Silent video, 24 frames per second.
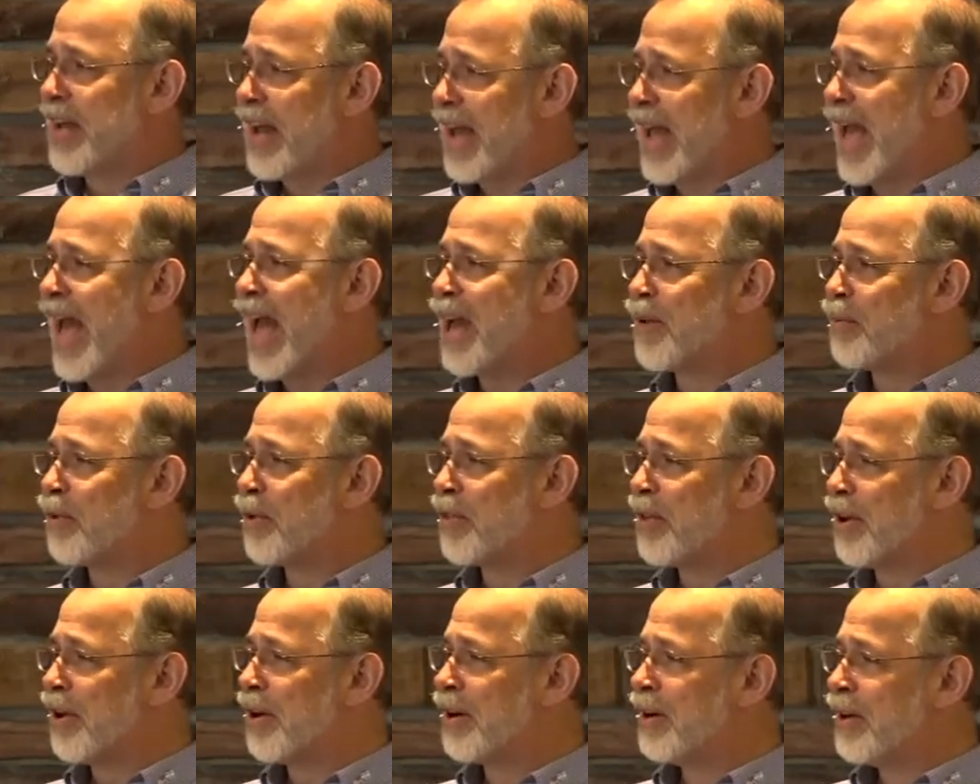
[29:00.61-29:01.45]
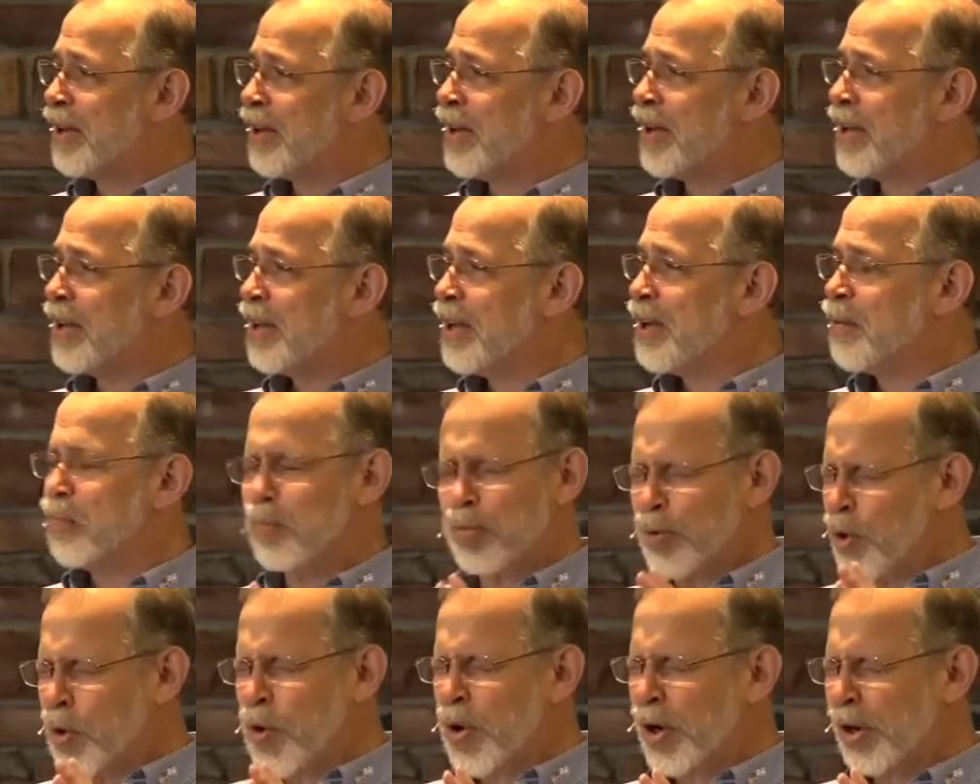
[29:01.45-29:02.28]
I had with her,
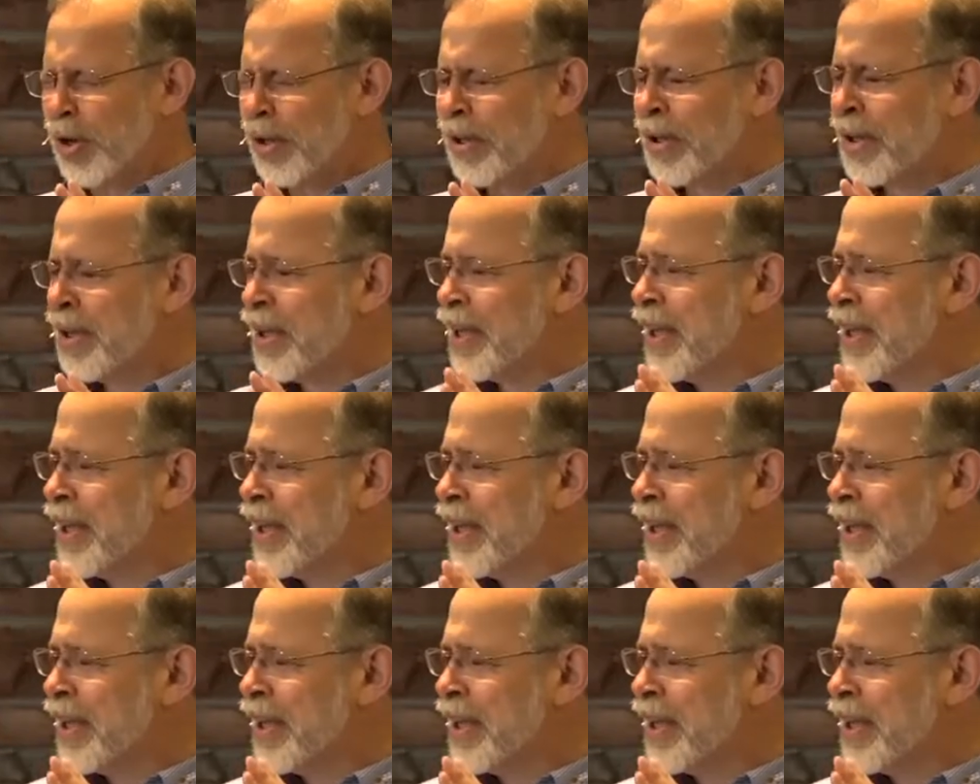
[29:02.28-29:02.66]
brutal.